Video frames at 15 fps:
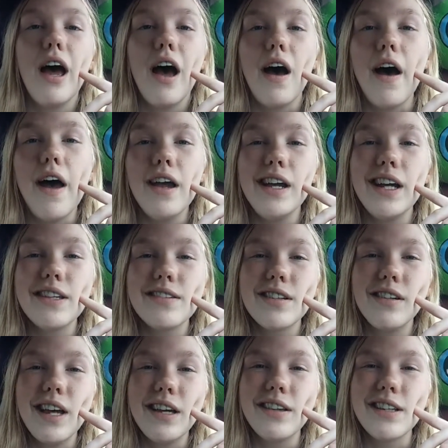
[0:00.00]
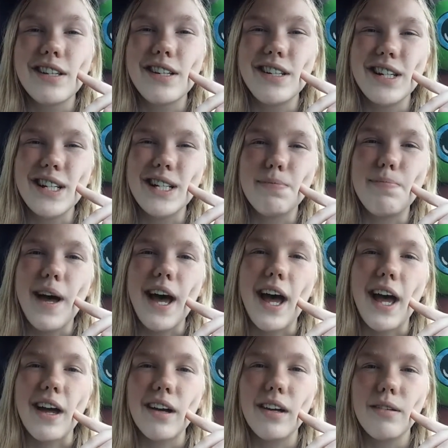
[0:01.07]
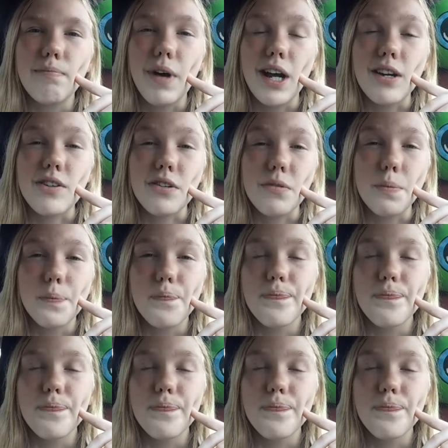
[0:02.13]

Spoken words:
I get to like the 6th bag, mind you,